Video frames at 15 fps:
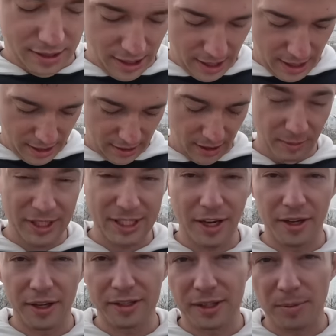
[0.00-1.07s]
and let me
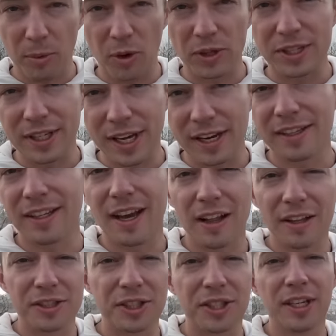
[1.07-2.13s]
tell you, it supports the
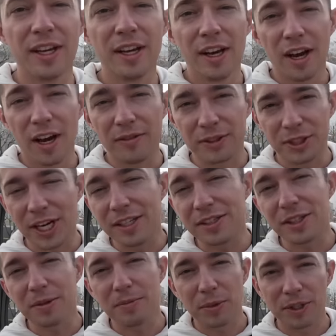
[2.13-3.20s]
ideology of
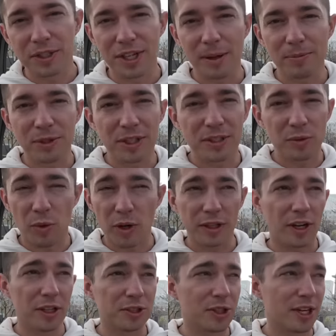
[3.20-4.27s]
changing perceptions one
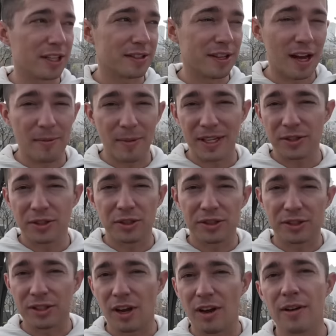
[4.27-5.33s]
country at a time. As you
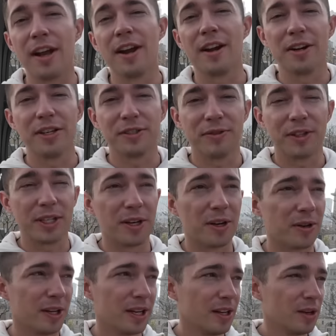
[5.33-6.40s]
just saw in Harry's
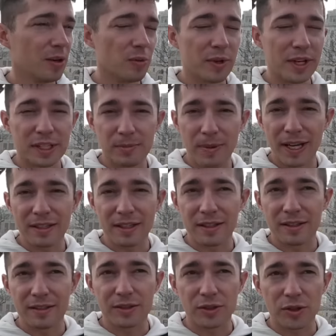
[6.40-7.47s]
video, we
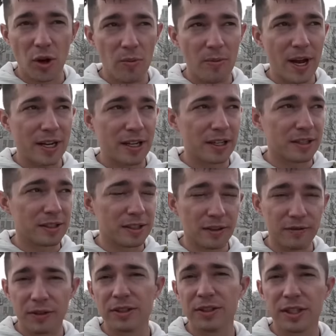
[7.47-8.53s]
expected so many
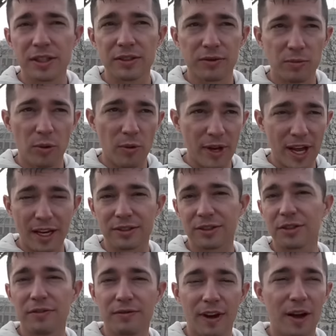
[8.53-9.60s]
differences from what we
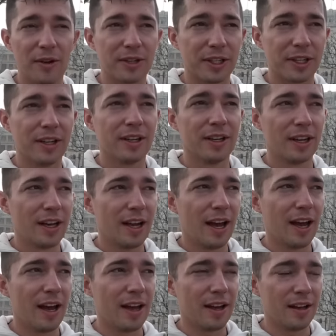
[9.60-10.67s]
actually found here,
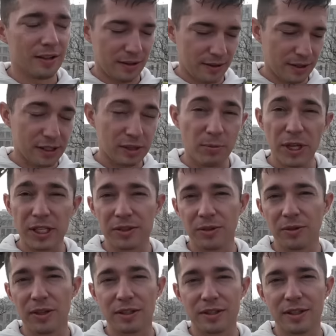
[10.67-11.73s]
and this speaks
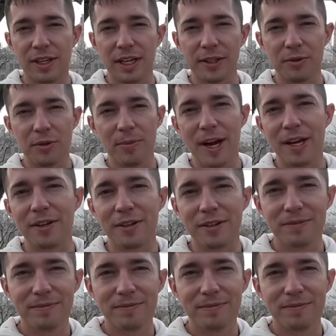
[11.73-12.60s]
to it. It's a daily reminder.